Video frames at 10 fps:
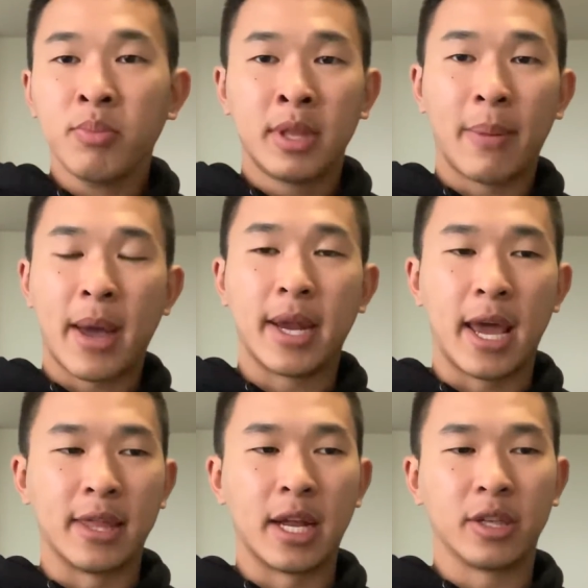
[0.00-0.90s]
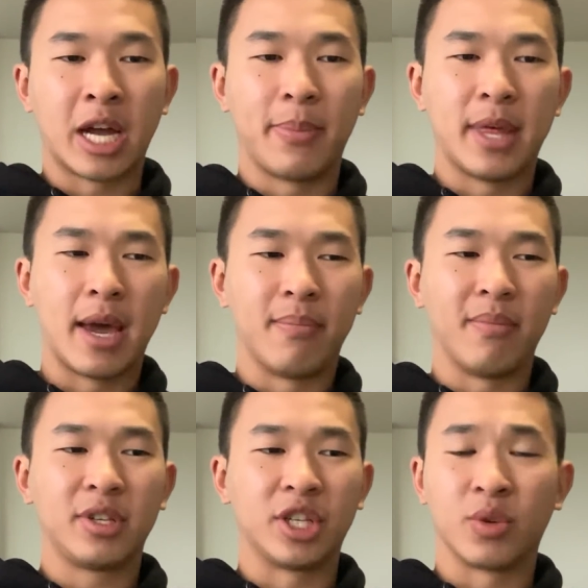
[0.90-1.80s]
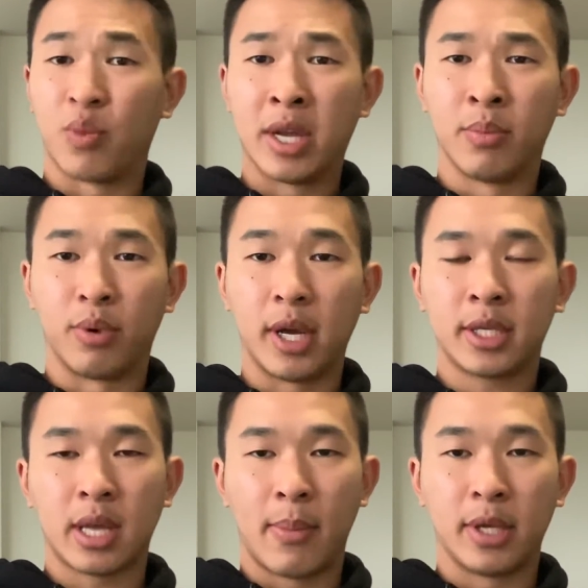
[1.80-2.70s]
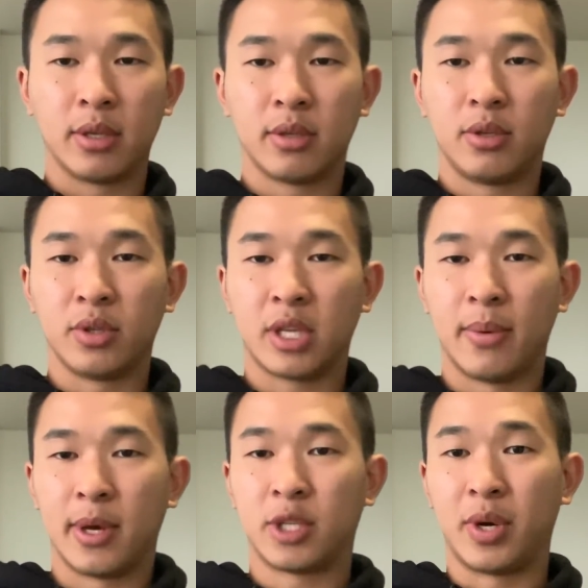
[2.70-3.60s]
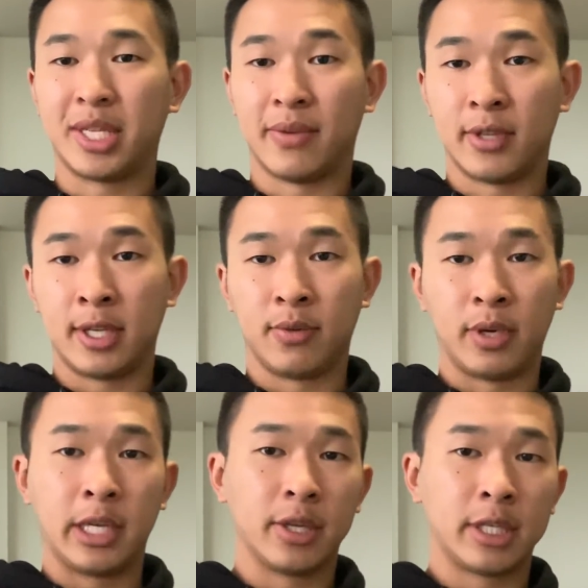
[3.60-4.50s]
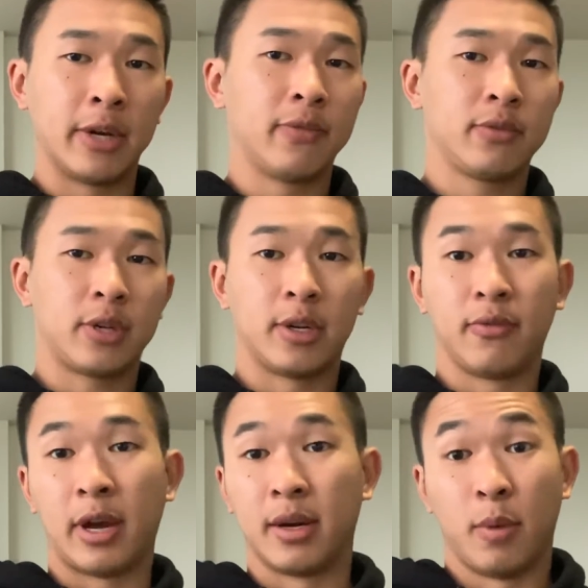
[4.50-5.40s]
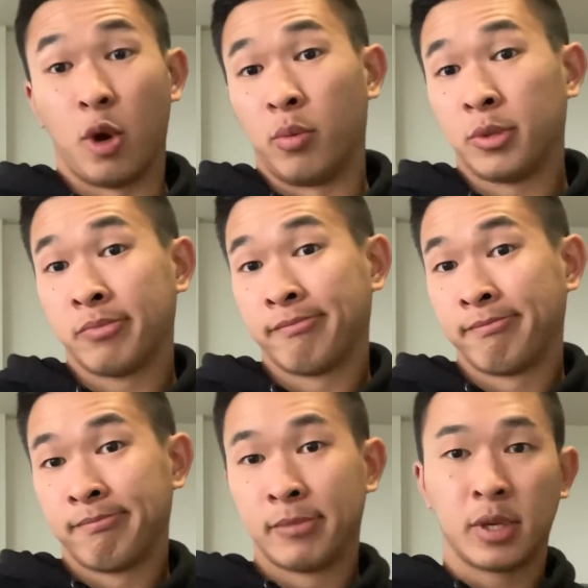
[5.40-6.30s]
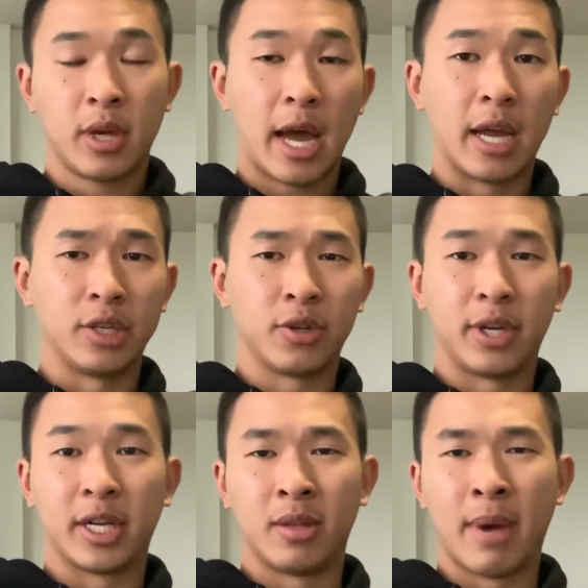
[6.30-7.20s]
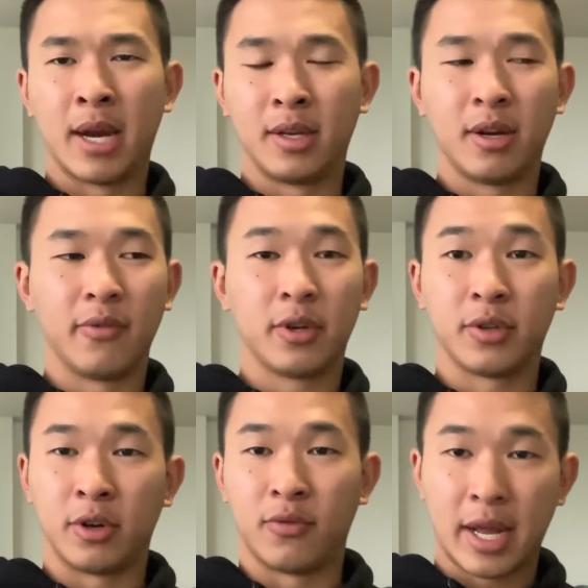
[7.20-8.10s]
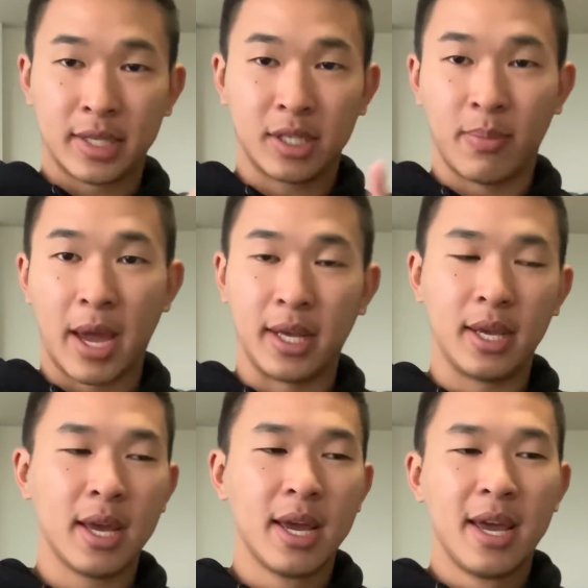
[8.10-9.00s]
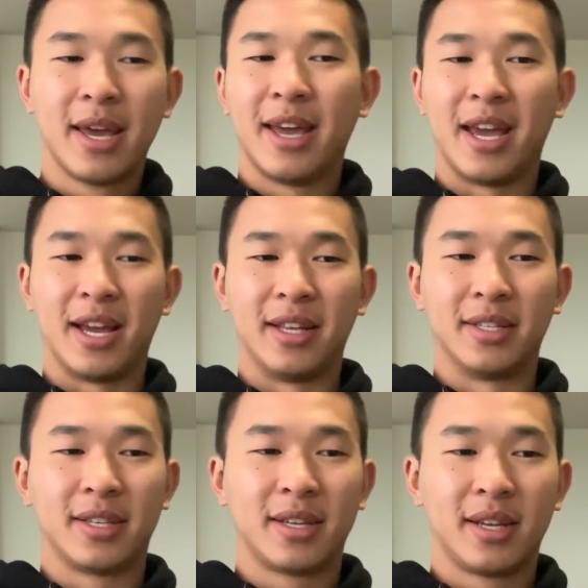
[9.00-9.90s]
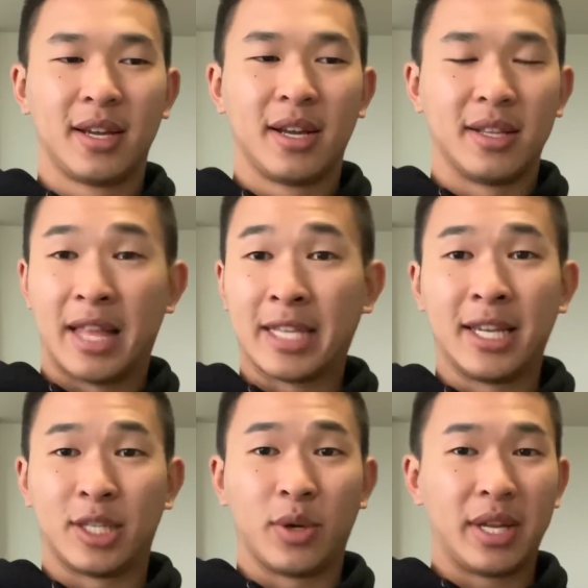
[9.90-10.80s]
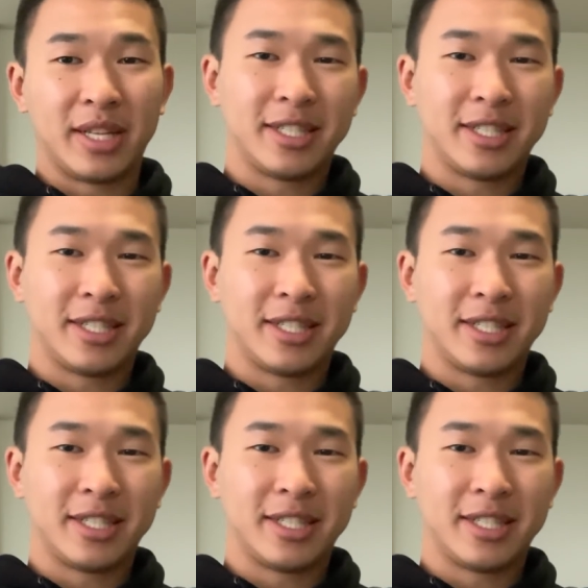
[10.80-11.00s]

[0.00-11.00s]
not bad. And then on top of that, just some random breaks. I might do some 2017 retail stuff, trying to find the Mahomes. I just heard you got the Madden cover, so congrats to Patty. And that's it. So